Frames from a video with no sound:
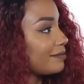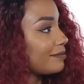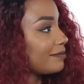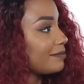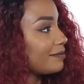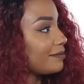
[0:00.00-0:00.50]

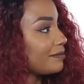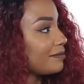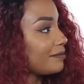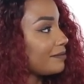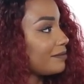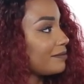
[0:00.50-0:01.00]

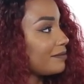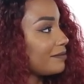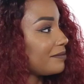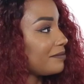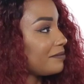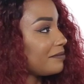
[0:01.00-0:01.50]

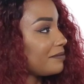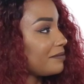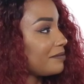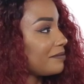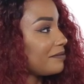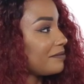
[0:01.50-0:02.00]

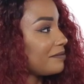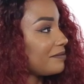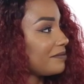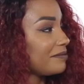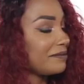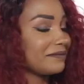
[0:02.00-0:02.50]

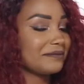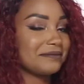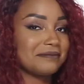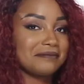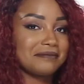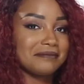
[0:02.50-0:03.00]

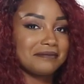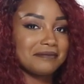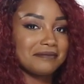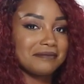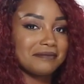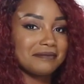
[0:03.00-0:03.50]

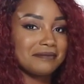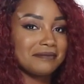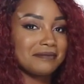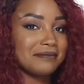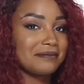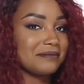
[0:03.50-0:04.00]

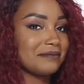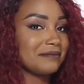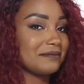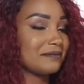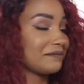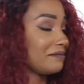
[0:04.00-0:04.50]

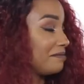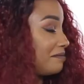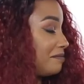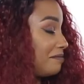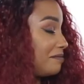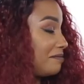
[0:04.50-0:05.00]

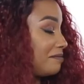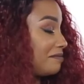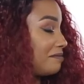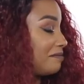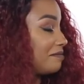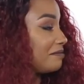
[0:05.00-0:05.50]

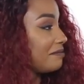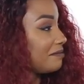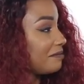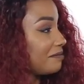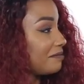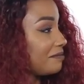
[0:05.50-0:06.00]

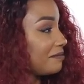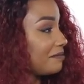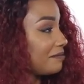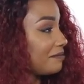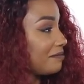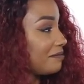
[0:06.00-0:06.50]

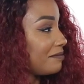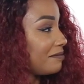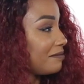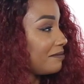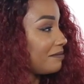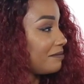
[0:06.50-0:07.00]

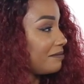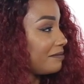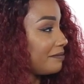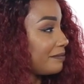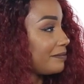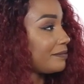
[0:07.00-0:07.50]

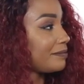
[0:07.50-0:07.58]
(silent)